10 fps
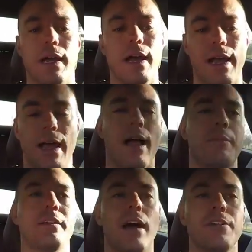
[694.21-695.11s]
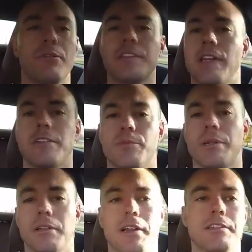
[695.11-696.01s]
I mean, I don't exactly
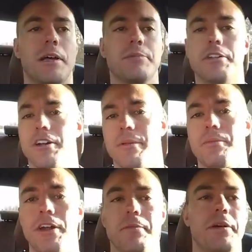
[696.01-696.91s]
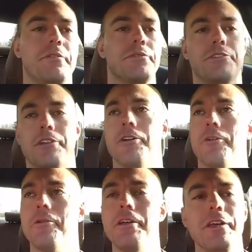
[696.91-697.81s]
spend a lot of time staring at my brake pedals,
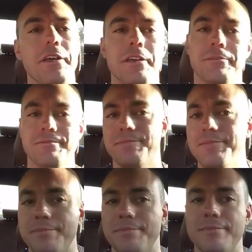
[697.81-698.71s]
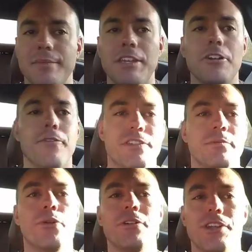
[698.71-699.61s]
so you know, if it's
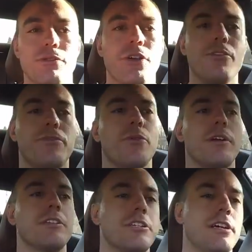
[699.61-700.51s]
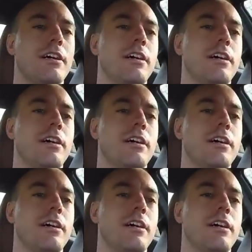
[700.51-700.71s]
important to you, go for it.